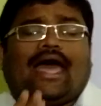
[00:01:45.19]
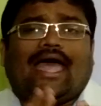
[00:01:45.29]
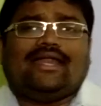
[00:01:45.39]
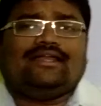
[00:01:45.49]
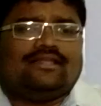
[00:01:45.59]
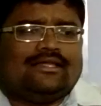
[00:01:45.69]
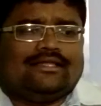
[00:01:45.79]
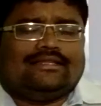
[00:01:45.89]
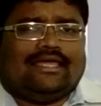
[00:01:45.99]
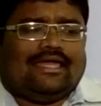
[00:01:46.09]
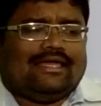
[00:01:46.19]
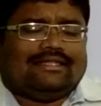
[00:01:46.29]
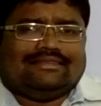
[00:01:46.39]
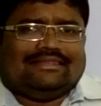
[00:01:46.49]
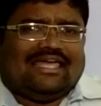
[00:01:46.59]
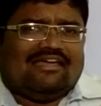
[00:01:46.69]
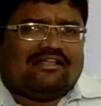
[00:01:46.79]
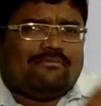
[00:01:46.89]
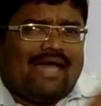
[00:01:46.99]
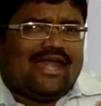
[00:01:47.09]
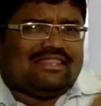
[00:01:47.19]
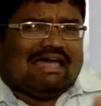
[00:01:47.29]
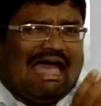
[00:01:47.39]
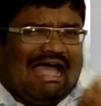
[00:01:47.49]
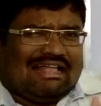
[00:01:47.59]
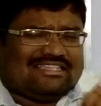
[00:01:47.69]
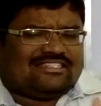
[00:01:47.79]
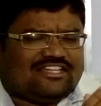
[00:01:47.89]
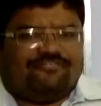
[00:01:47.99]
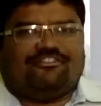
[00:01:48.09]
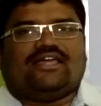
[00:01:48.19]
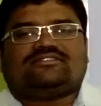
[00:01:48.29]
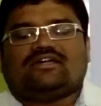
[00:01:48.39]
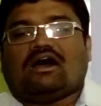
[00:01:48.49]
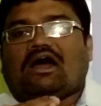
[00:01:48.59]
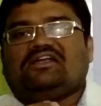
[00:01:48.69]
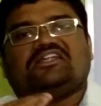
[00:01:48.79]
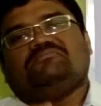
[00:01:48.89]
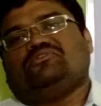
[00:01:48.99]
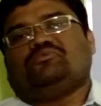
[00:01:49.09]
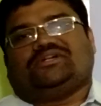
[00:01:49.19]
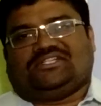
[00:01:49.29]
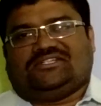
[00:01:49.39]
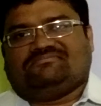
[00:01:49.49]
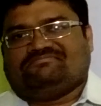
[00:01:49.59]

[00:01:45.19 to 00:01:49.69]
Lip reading: And they remain in the arresting phase until puberty.